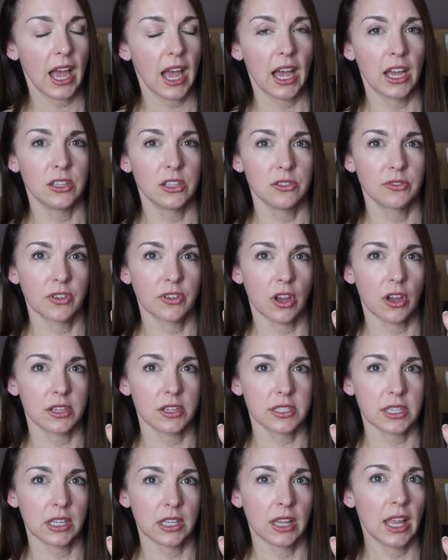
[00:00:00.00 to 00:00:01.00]
and you've
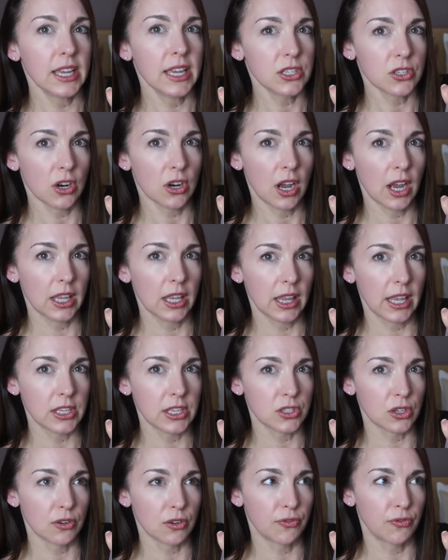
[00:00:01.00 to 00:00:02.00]
got a lighter
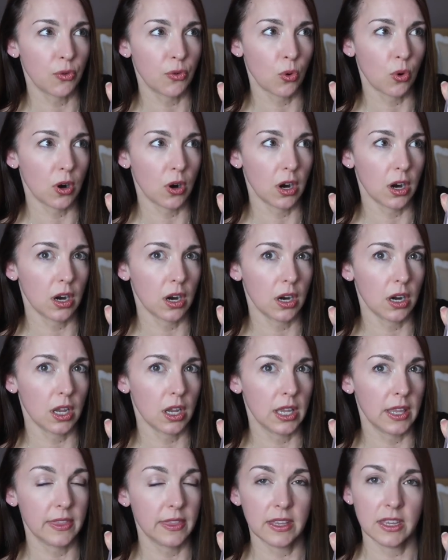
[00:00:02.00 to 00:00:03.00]
highlighter for
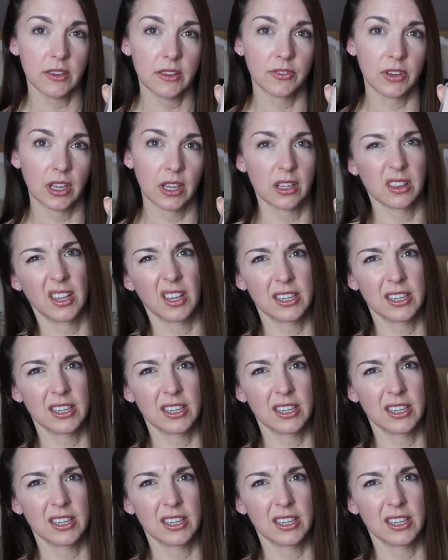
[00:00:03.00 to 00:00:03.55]
in the evening.